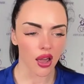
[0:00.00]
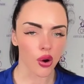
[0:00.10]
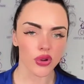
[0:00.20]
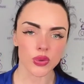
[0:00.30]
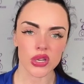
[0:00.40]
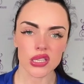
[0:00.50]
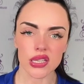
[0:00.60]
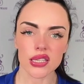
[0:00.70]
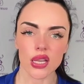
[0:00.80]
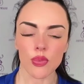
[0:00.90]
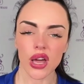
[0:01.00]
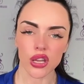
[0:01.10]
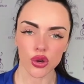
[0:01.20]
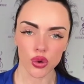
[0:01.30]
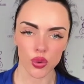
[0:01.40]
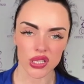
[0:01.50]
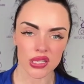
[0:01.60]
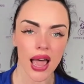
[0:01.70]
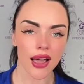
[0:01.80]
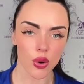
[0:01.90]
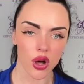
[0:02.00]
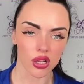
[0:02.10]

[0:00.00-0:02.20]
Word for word: I always want to see somebody who is not